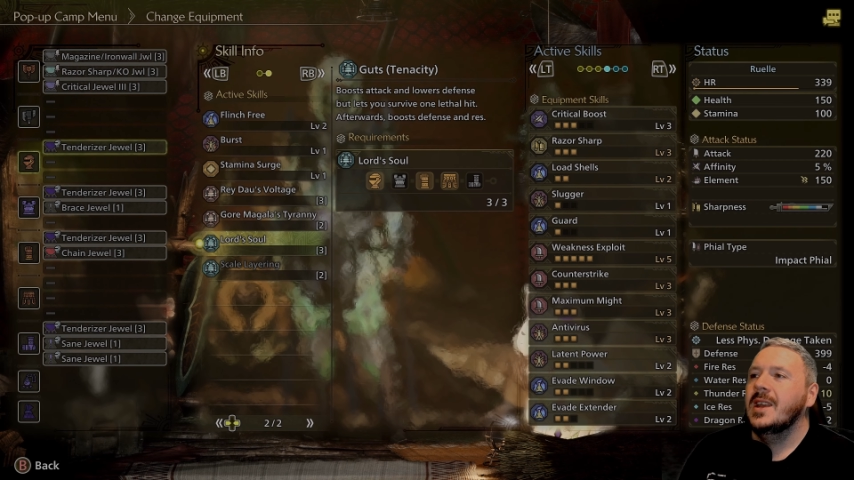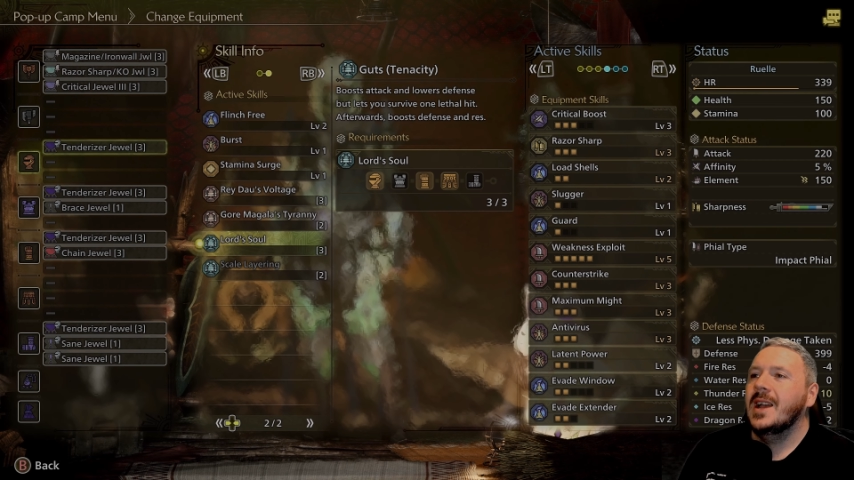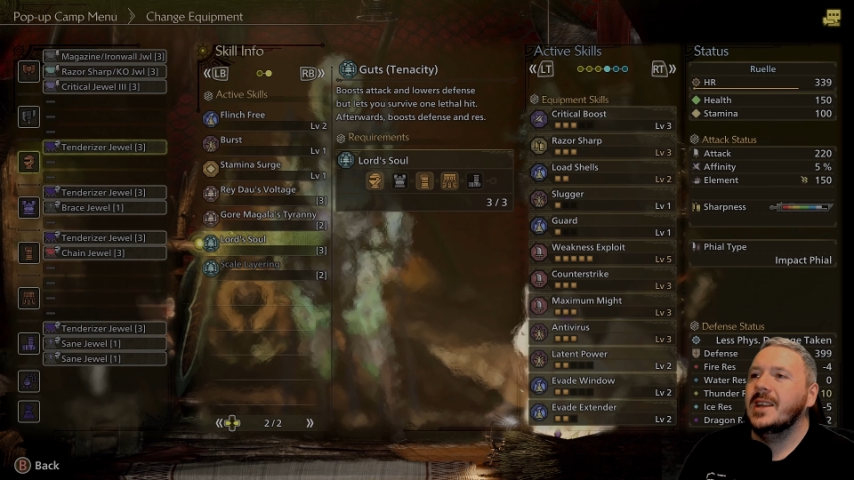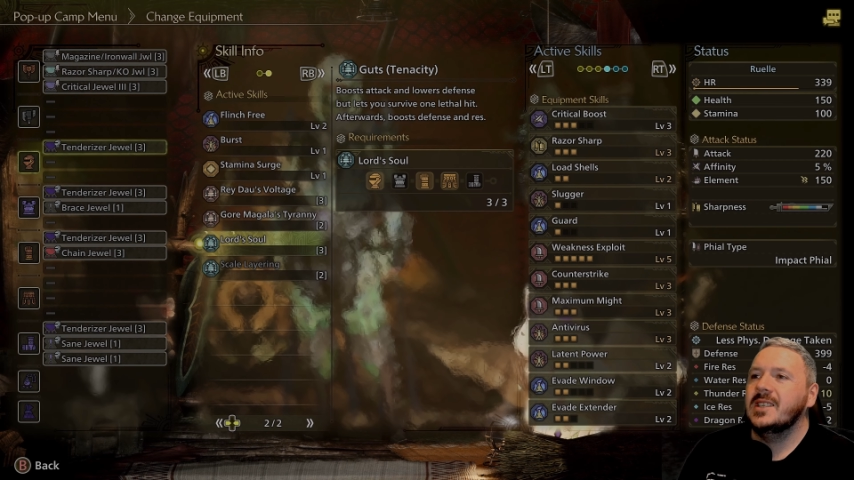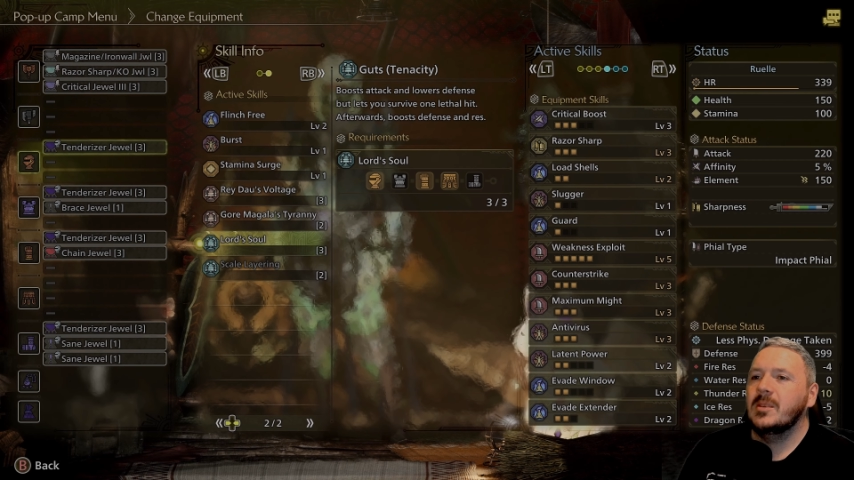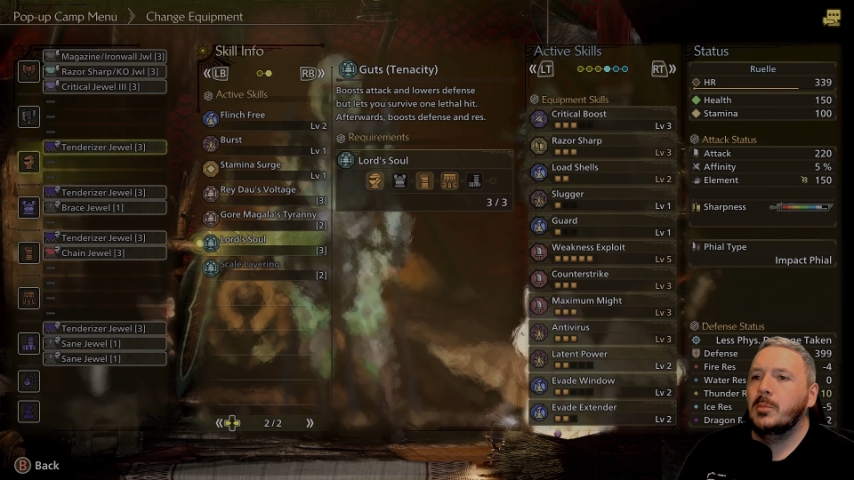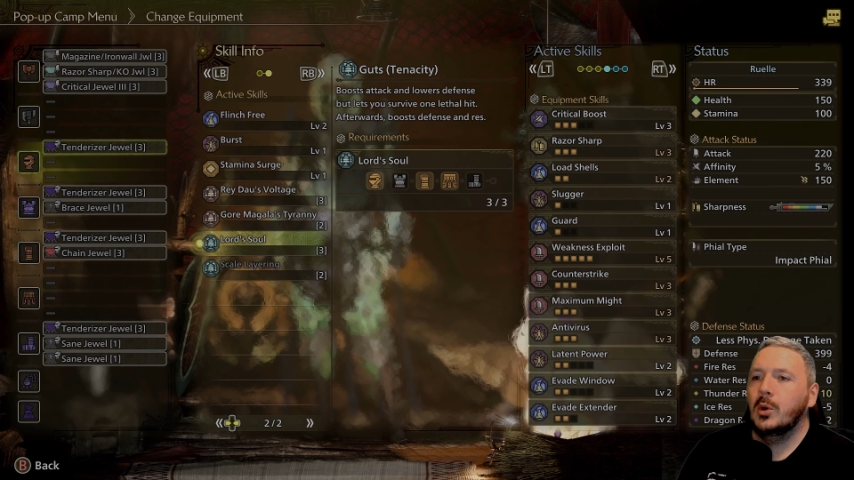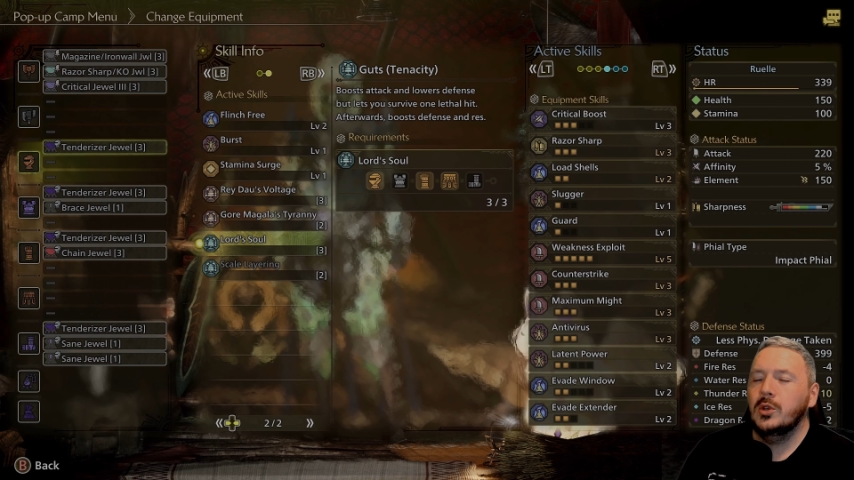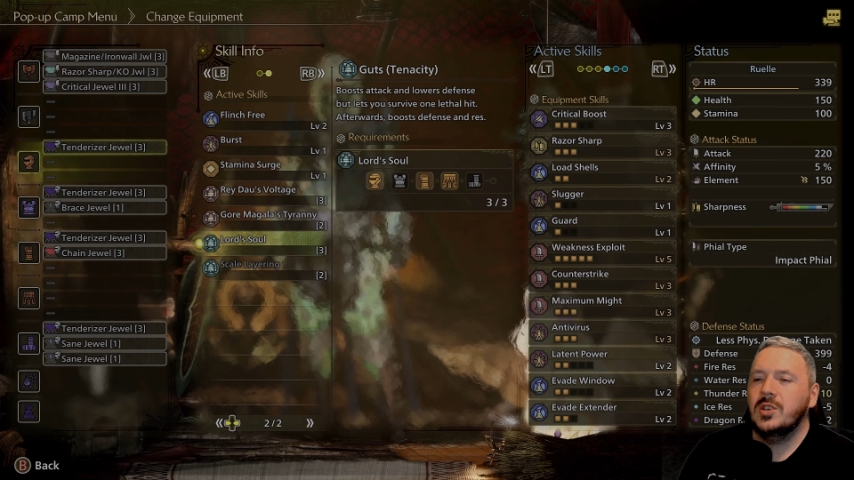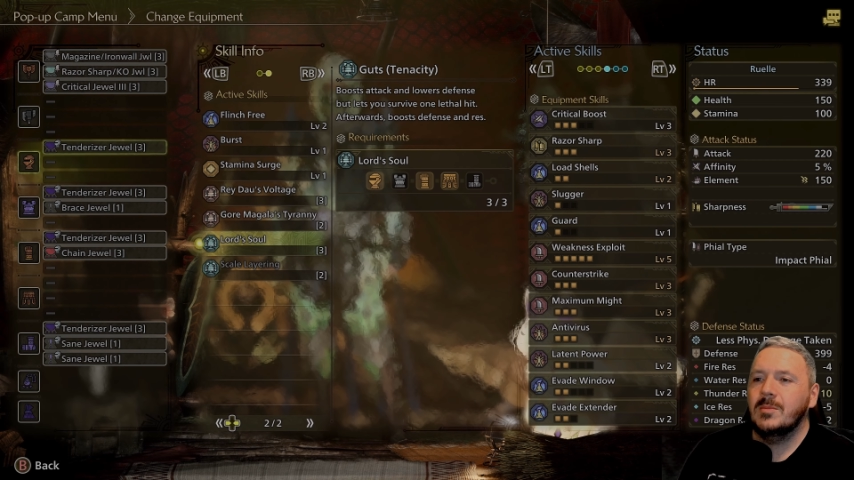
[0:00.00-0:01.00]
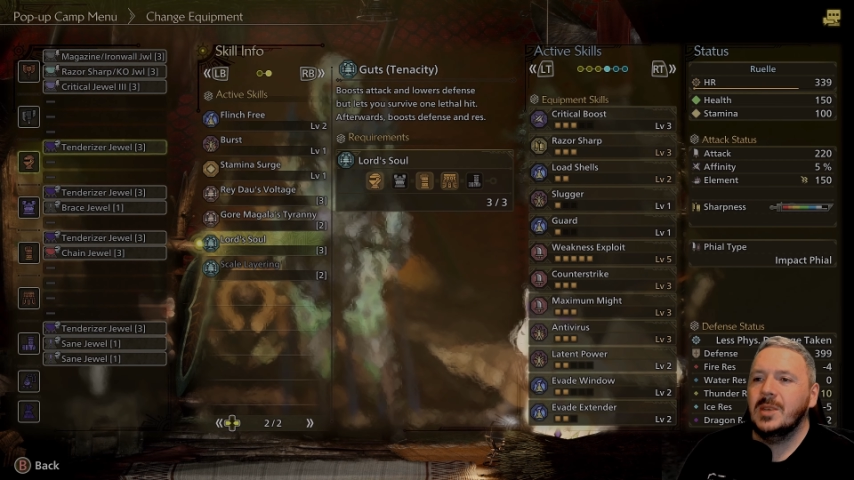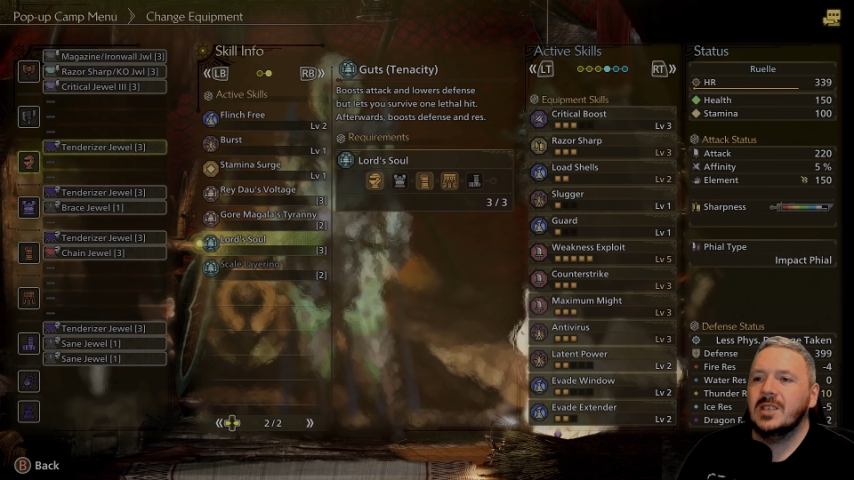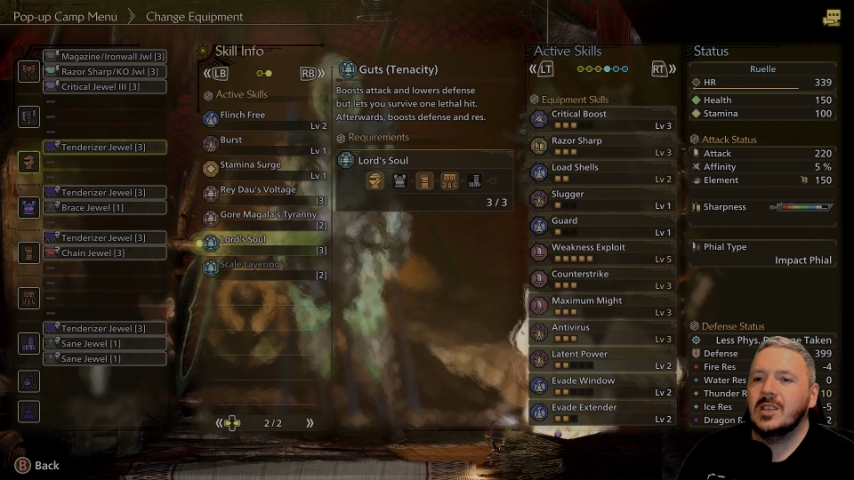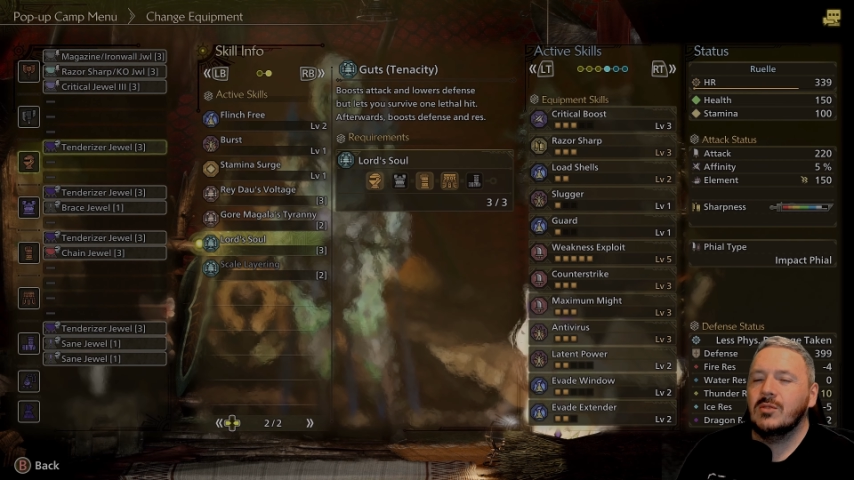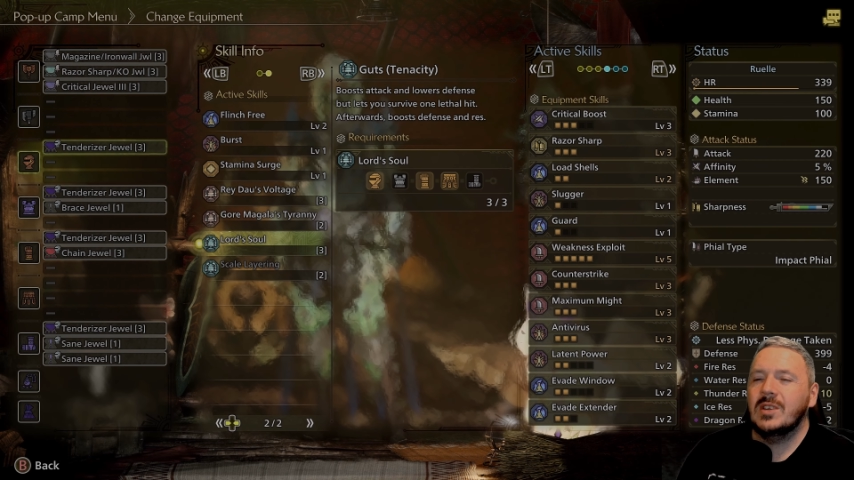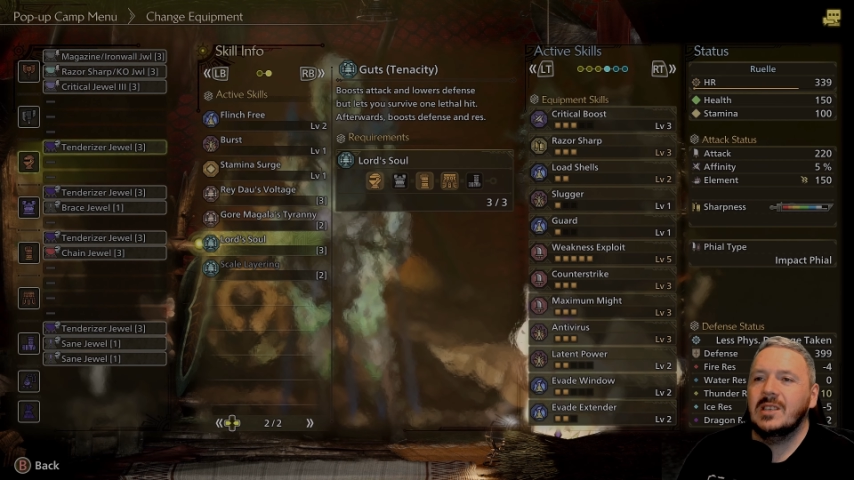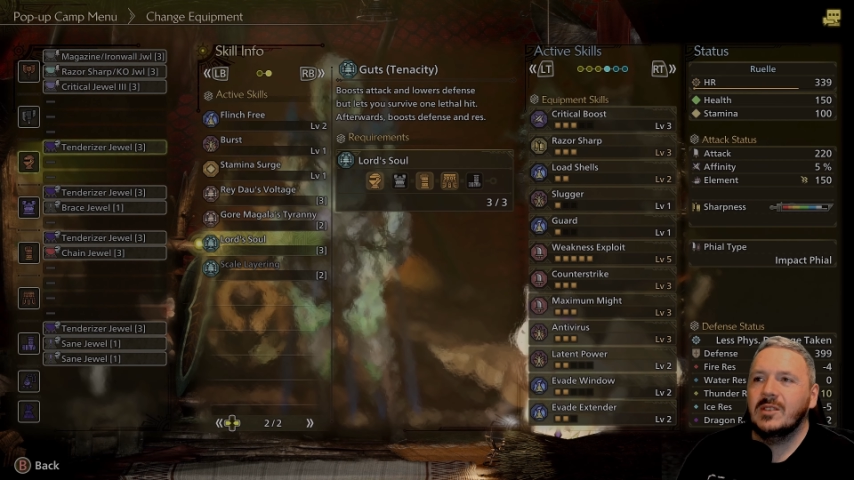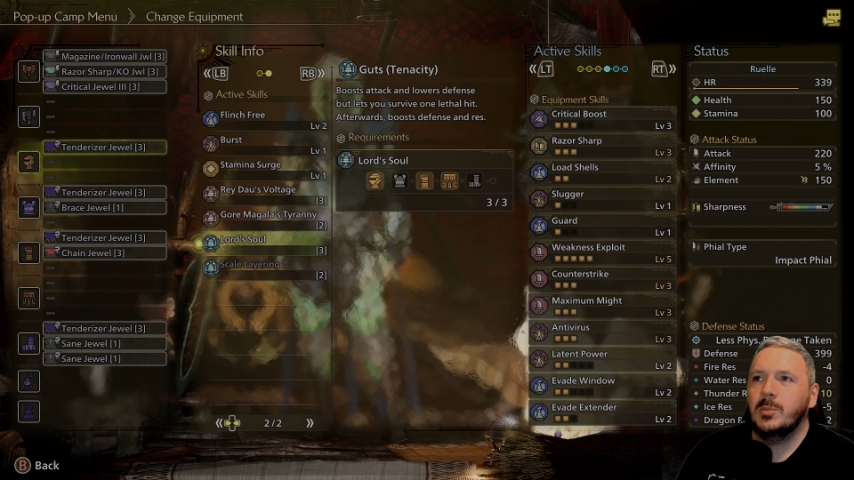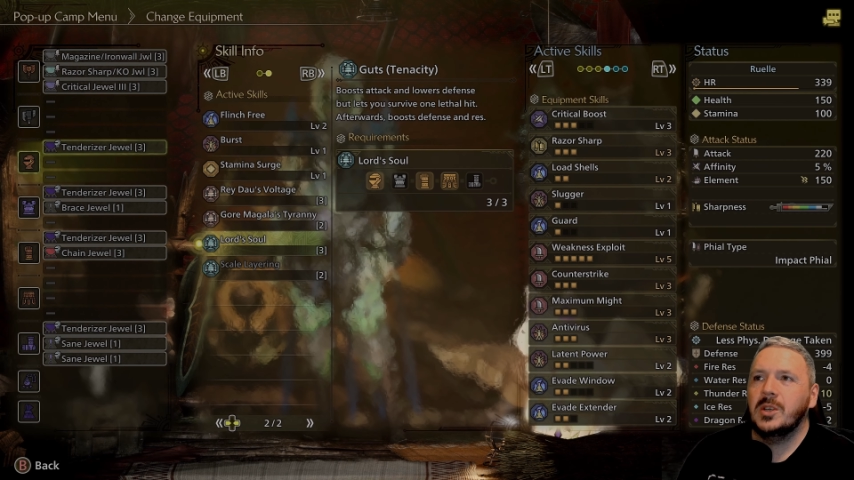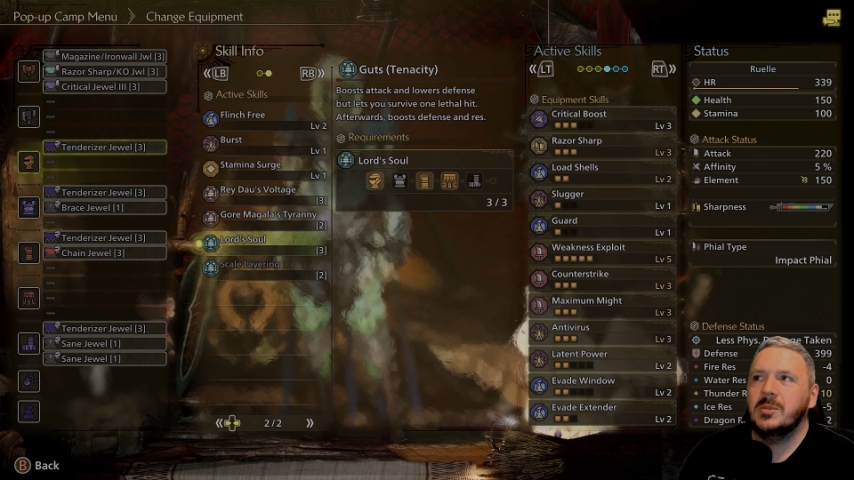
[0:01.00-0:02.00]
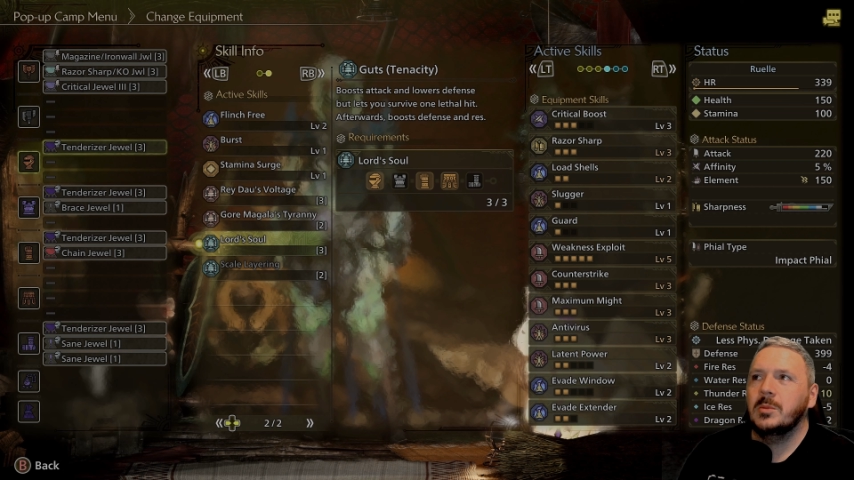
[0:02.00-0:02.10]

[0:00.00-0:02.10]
I need to push and be as aggressive as possible